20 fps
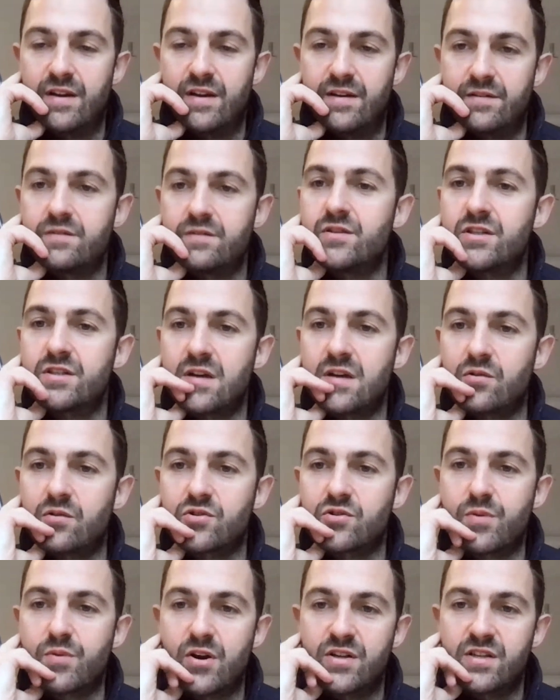and just
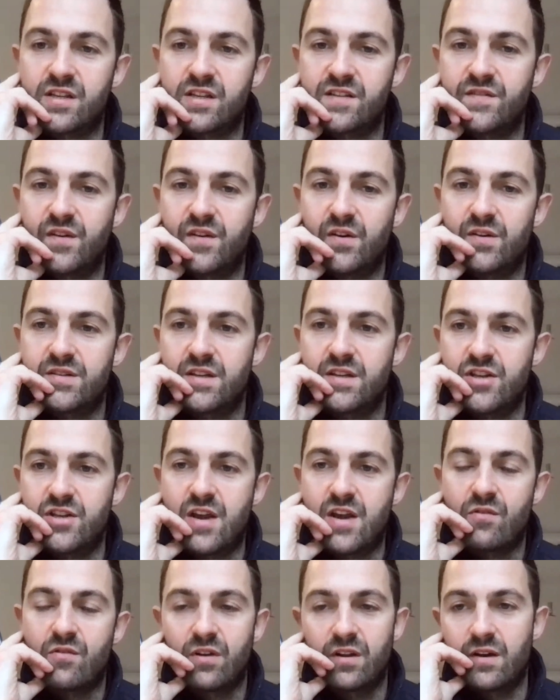ultra processed foods in
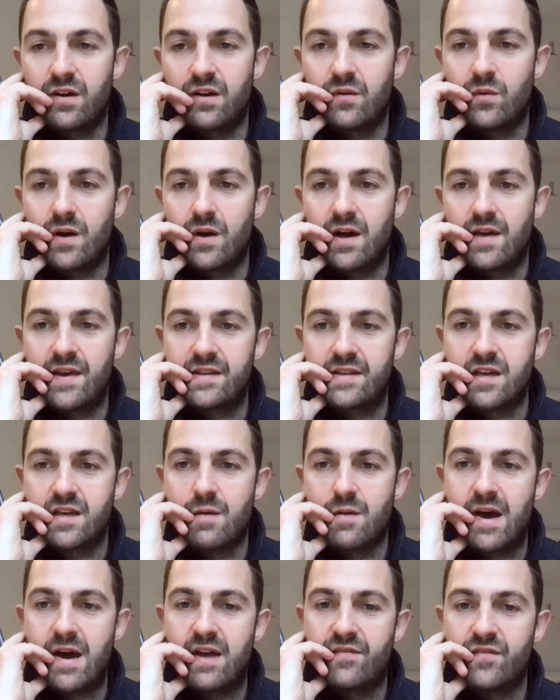general are why they're
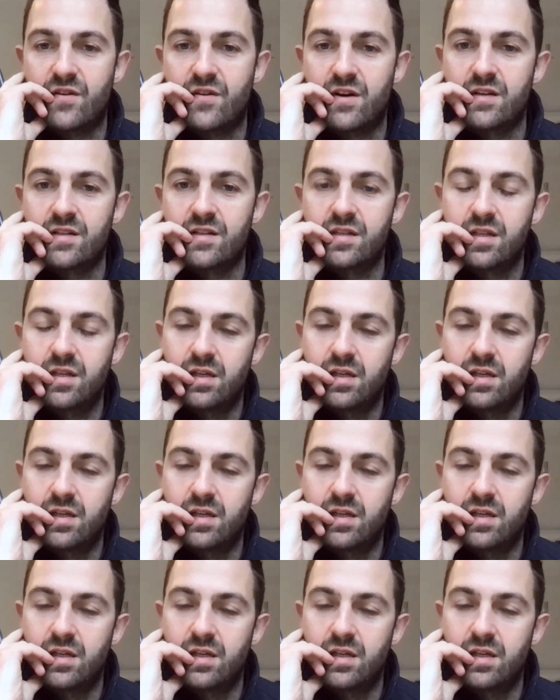so bad for us?